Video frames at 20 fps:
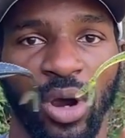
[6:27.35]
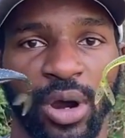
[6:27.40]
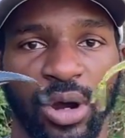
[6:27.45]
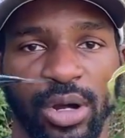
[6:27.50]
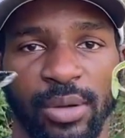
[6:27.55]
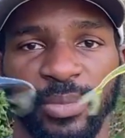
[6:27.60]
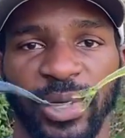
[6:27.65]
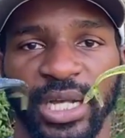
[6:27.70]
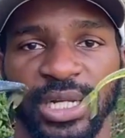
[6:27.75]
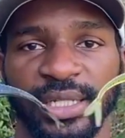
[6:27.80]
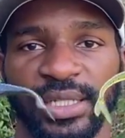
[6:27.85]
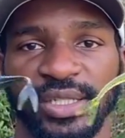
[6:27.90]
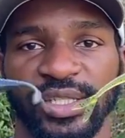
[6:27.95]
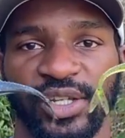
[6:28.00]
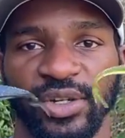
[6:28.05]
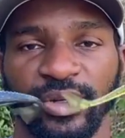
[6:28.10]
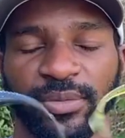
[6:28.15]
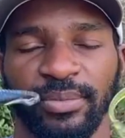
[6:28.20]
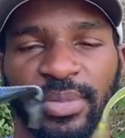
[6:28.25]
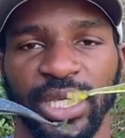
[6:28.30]
a hard body
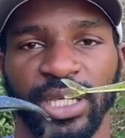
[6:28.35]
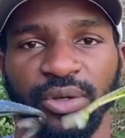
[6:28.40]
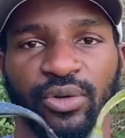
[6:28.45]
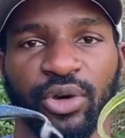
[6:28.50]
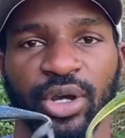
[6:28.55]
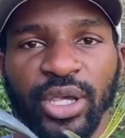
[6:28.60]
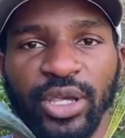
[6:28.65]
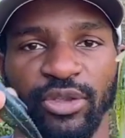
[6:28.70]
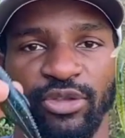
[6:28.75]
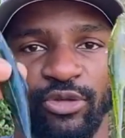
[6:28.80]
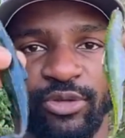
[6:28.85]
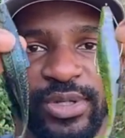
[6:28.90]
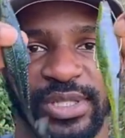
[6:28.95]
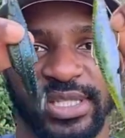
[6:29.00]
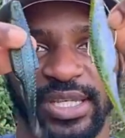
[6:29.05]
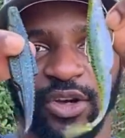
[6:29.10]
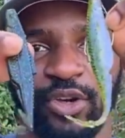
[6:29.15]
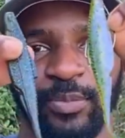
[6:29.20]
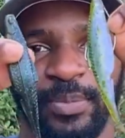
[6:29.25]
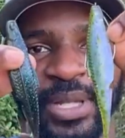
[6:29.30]
jerk bait, or you can throw a
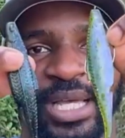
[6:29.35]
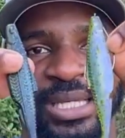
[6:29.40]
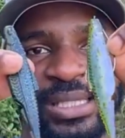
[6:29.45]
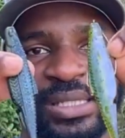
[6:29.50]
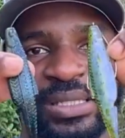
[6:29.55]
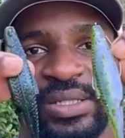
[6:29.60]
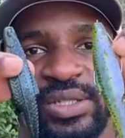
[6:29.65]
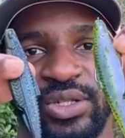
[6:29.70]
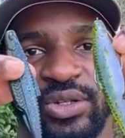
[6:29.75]
soft plastic